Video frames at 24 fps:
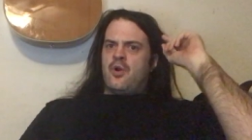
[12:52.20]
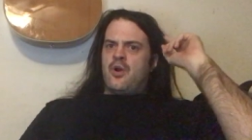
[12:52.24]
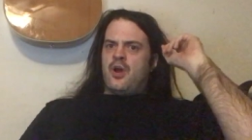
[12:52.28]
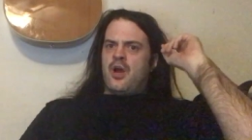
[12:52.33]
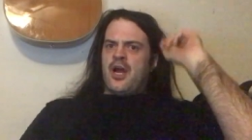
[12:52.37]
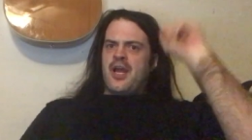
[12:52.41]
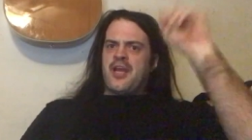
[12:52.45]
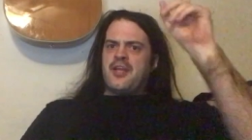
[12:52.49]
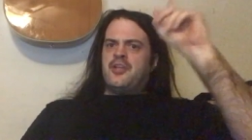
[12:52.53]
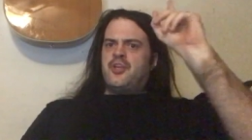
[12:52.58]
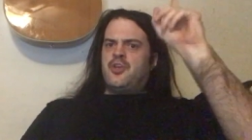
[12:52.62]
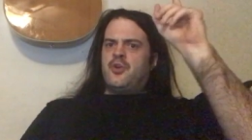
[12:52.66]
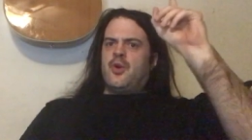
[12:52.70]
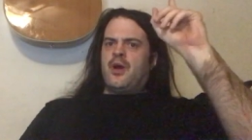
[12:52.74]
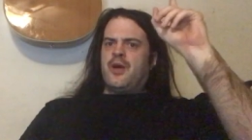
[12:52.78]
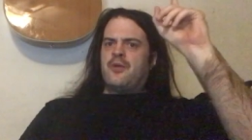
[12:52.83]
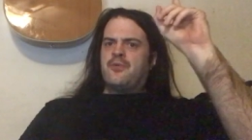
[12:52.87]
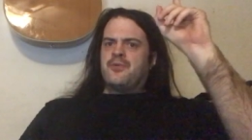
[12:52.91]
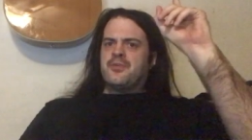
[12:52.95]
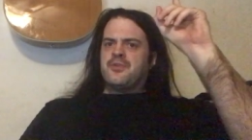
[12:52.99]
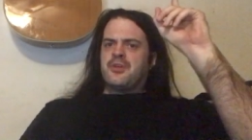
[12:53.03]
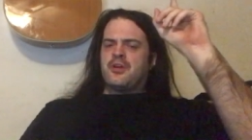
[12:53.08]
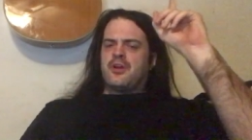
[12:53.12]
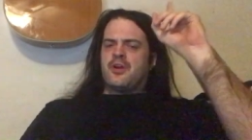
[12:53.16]
I knew I
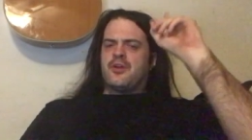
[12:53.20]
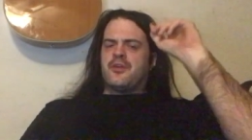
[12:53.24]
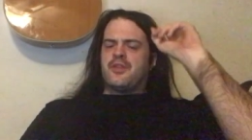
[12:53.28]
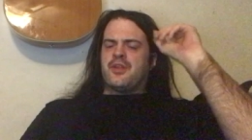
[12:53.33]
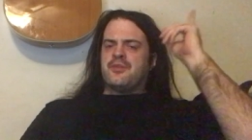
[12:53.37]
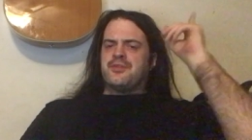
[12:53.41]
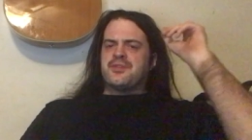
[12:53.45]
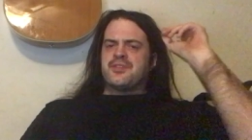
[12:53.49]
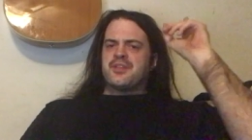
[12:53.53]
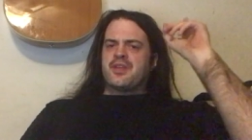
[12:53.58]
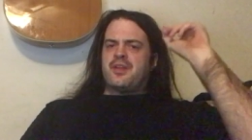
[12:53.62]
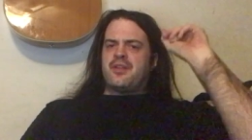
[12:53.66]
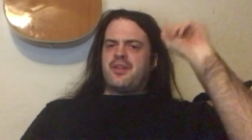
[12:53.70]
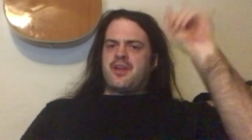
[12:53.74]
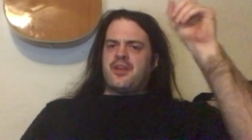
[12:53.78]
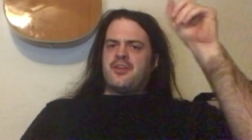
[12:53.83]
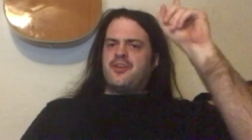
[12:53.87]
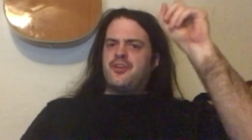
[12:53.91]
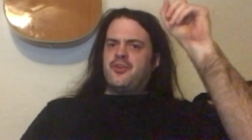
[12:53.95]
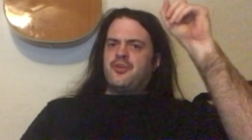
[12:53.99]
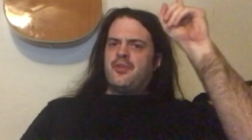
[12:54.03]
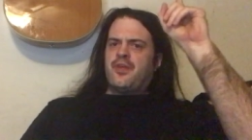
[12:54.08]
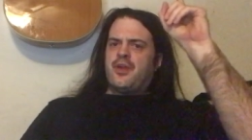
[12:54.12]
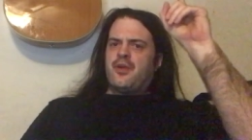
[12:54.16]
was, or they would say they
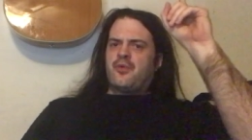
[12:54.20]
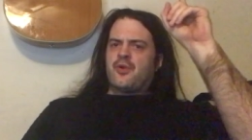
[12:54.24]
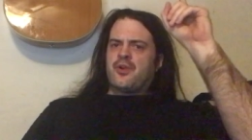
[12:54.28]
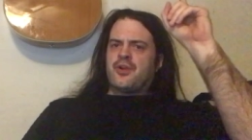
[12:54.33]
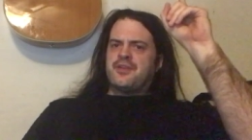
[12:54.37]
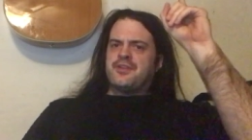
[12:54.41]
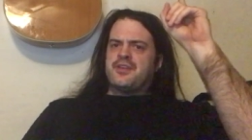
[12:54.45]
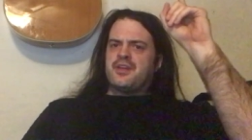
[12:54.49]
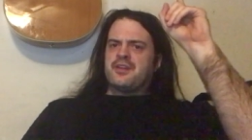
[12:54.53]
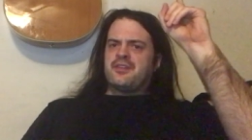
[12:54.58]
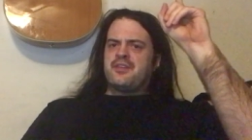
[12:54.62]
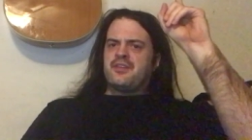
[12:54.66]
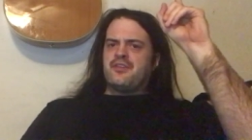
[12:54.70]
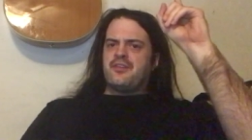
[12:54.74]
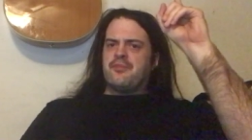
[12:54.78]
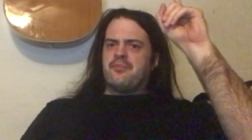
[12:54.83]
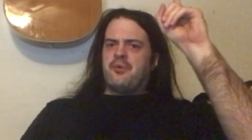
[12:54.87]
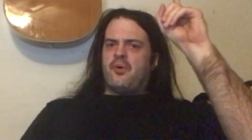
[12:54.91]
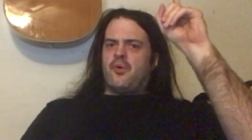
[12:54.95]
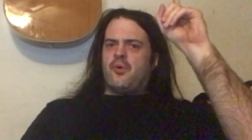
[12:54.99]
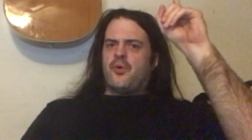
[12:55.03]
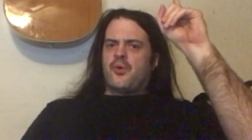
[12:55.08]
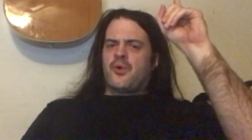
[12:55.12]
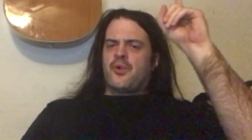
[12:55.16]
knew they were addicted to
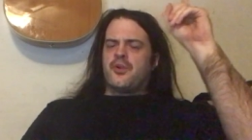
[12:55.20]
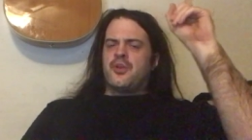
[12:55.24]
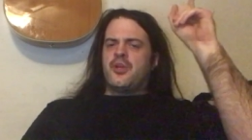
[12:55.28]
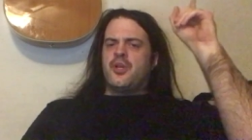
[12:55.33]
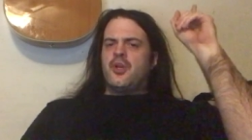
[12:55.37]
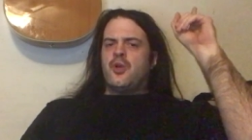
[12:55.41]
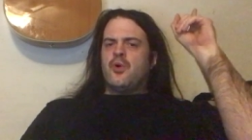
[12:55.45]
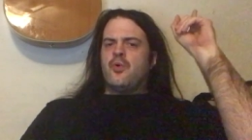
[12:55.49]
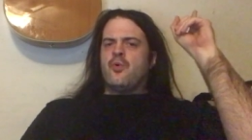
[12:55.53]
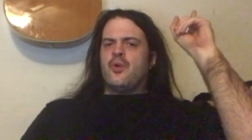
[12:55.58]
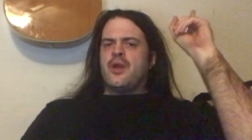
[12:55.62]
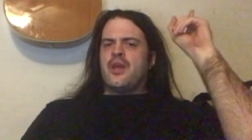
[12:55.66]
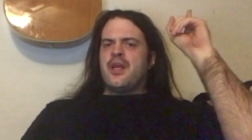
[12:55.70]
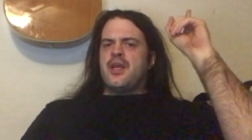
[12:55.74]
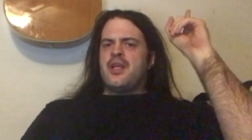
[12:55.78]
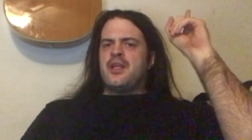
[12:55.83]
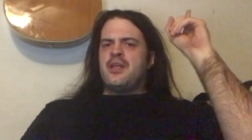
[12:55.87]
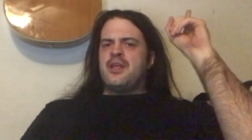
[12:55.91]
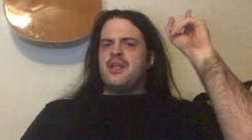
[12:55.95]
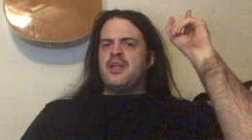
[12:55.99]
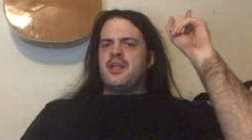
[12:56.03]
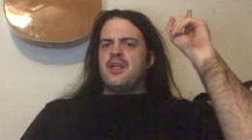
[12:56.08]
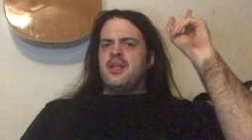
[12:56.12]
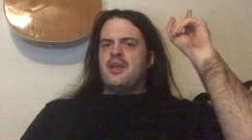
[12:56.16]
porn
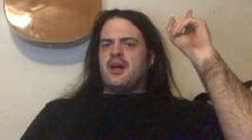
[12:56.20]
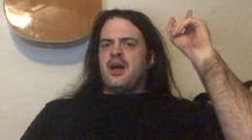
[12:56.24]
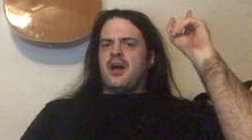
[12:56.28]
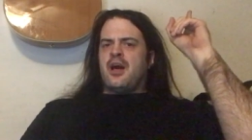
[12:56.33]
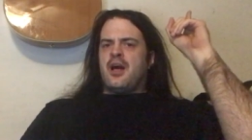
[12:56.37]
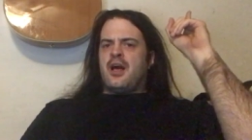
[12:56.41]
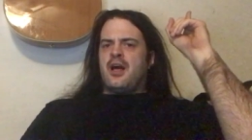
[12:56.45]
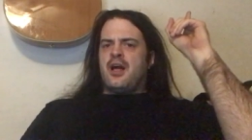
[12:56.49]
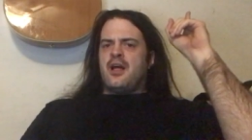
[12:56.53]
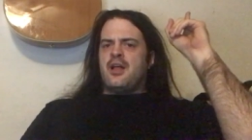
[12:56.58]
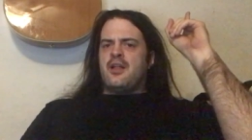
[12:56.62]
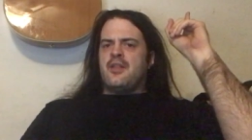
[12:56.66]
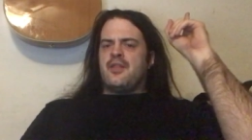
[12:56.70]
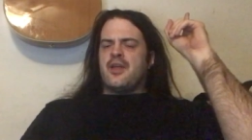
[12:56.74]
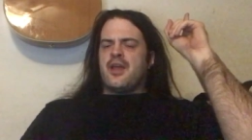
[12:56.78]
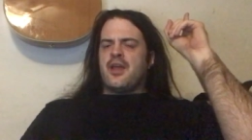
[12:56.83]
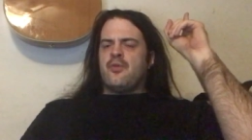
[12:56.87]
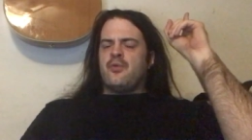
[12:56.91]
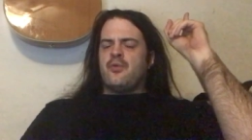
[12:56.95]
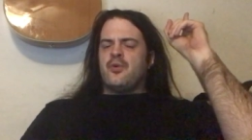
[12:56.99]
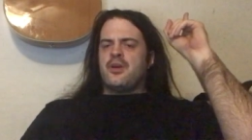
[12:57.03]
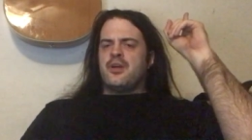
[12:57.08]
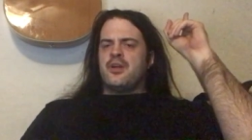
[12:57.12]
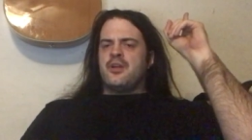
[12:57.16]
when uh, they
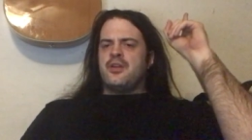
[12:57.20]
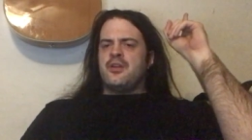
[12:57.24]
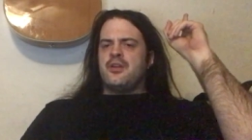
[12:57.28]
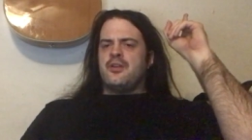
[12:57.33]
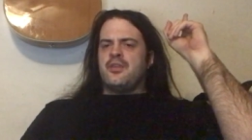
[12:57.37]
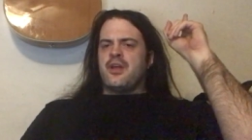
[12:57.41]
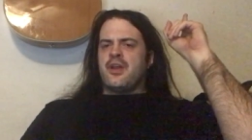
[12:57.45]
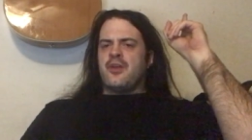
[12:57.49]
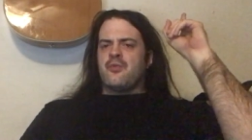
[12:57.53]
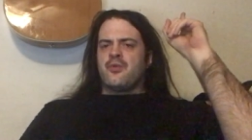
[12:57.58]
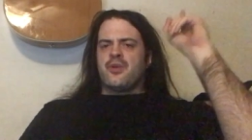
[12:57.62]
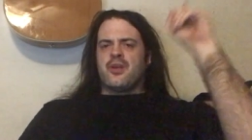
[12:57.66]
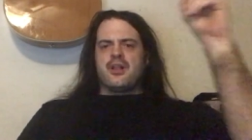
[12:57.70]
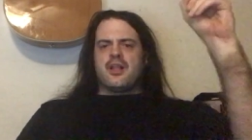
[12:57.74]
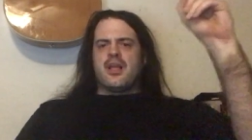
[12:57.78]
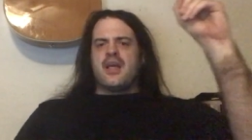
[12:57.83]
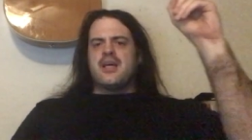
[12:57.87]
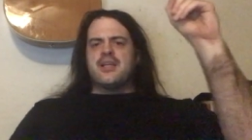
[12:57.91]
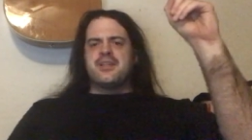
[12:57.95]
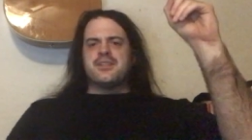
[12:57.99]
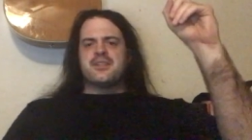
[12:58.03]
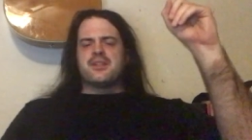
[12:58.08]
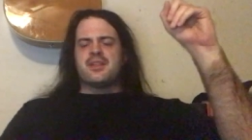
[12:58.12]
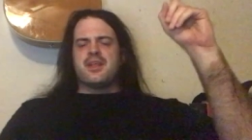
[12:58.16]
would they
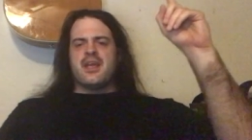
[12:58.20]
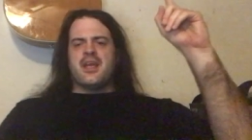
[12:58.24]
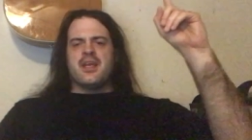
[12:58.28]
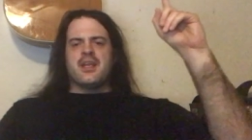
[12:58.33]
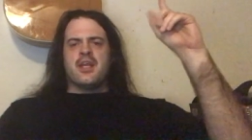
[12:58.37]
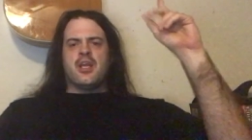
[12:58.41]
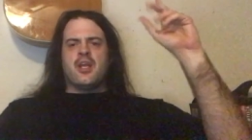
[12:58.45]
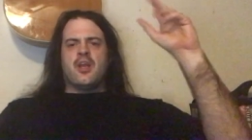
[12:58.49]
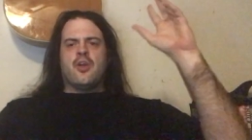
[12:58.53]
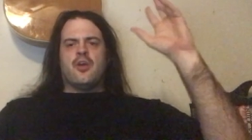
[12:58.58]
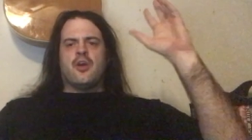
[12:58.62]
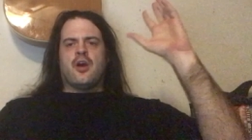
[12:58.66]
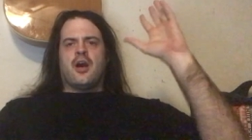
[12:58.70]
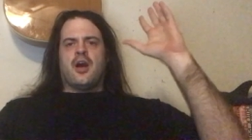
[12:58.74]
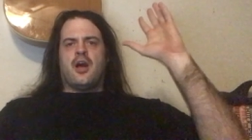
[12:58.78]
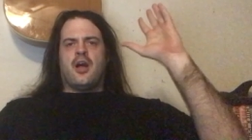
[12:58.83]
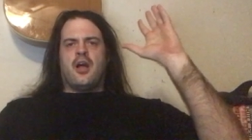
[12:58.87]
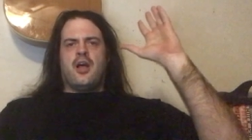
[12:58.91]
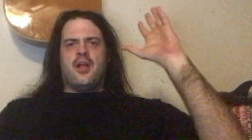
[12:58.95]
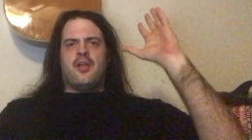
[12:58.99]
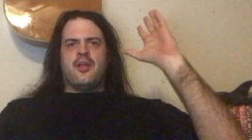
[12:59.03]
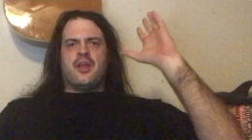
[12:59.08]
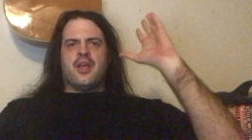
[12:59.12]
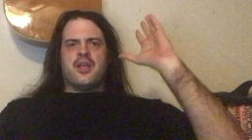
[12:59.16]
realized that uh,